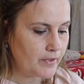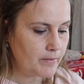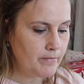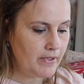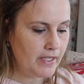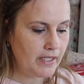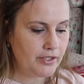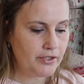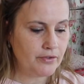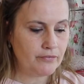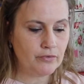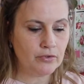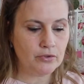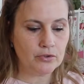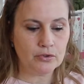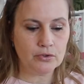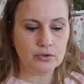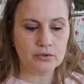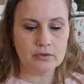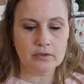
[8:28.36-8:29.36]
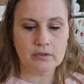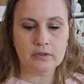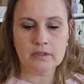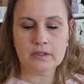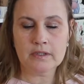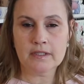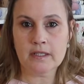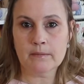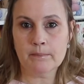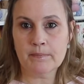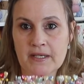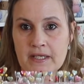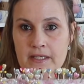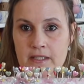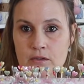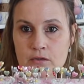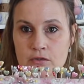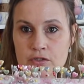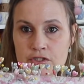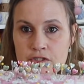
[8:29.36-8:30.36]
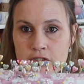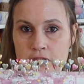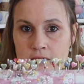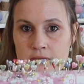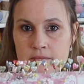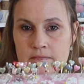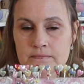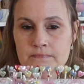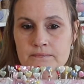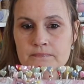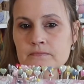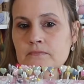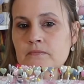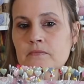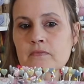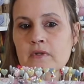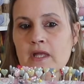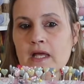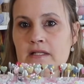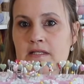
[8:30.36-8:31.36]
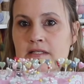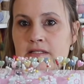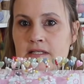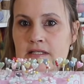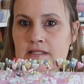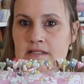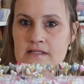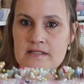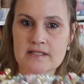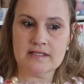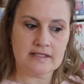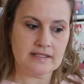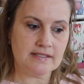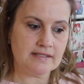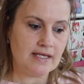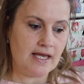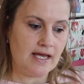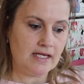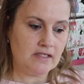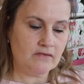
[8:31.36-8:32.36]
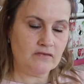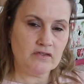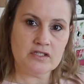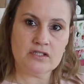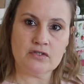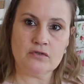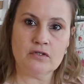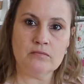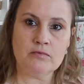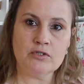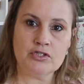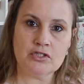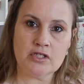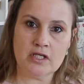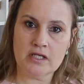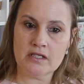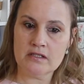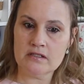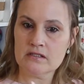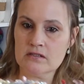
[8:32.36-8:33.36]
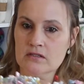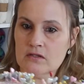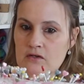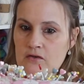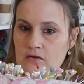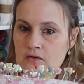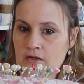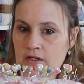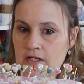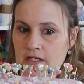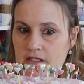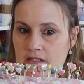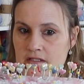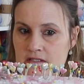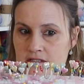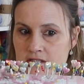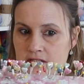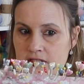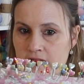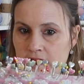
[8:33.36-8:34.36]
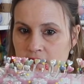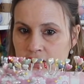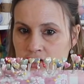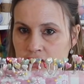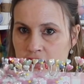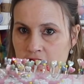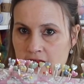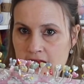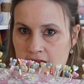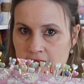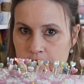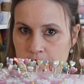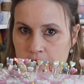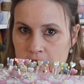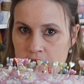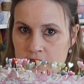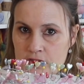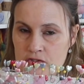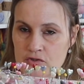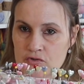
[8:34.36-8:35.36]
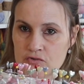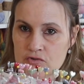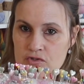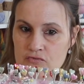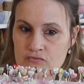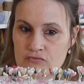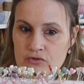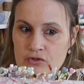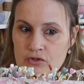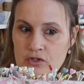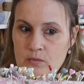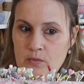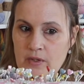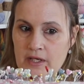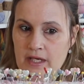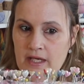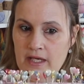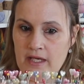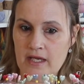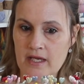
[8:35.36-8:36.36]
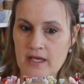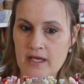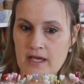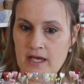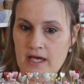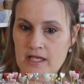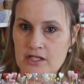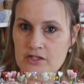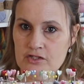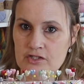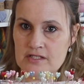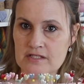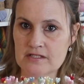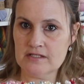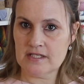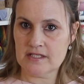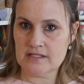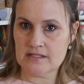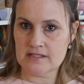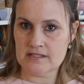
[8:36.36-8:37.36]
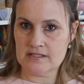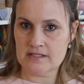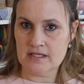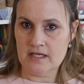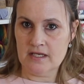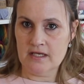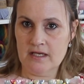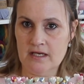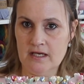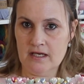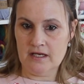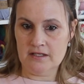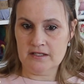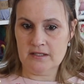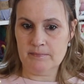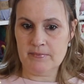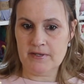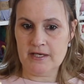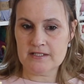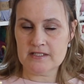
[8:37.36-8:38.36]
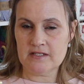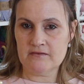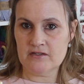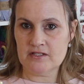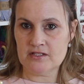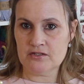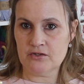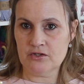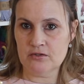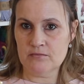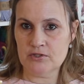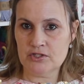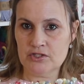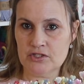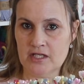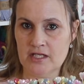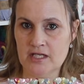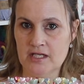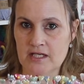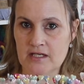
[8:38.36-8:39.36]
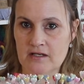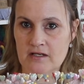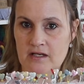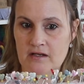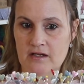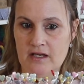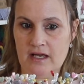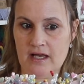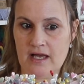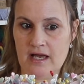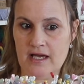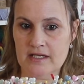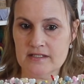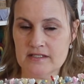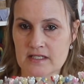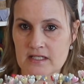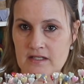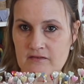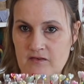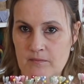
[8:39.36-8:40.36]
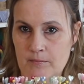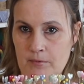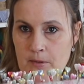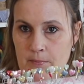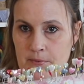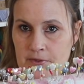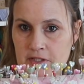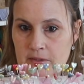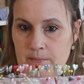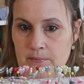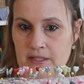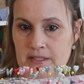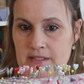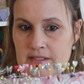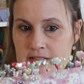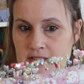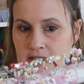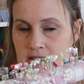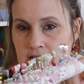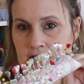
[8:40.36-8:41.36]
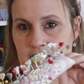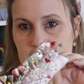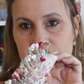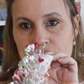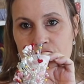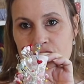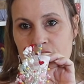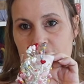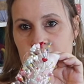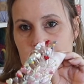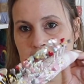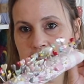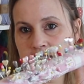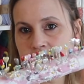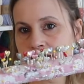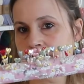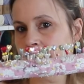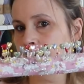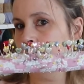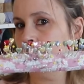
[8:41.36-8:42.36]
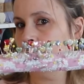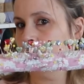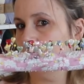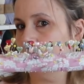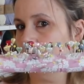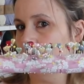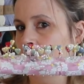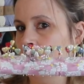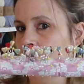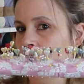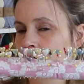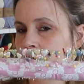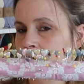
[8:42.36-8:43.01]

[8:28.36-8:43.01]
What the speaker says: make your own little pin cushion that sits at the side of your sewing machine, so it's that shape so it doesn't roll away, and it just sits at the base of your sewing machine, ideal for popping your pins in. It's a really simple